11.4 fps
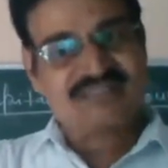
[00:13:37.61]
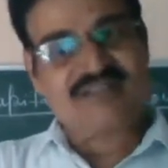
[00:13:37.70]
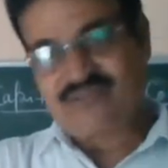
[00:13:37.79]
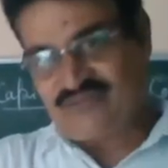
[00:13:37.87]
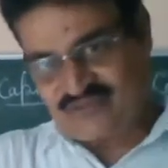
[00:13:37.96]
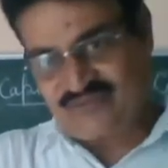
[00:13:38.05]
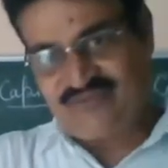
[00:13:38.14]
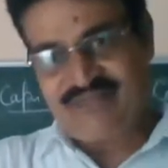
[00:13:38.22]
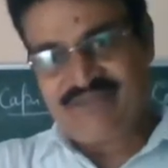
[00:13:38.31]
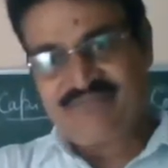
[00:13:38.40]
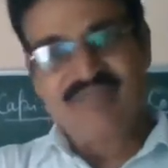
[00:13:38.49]
now the
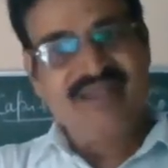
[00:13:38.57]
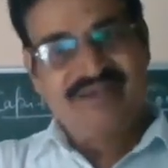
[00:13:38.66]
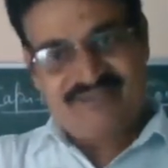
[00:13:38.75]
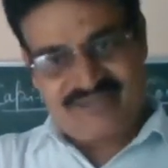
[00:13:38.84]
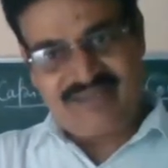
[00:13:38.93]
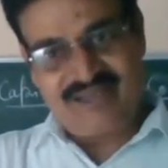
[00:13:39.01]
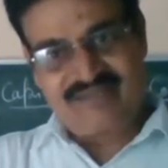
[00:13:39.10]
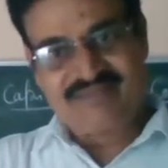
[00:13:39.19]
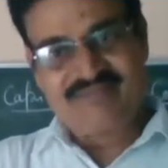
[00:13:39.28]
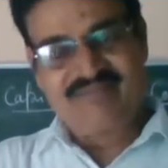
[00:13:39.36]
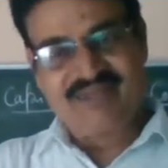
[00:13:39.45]
Sunni
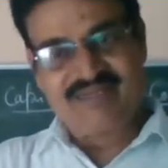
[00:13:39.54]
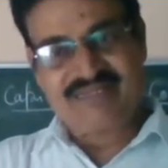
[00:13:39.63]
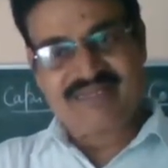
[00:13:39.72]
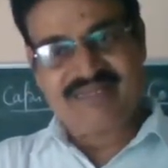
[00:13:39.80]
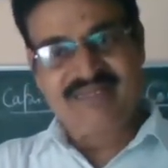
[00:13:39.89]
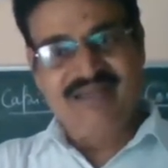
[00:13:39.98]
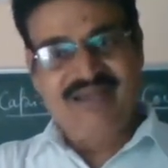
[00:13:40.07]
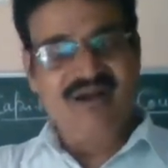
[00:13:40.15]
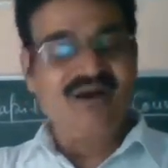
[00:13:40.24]
Shias, understand,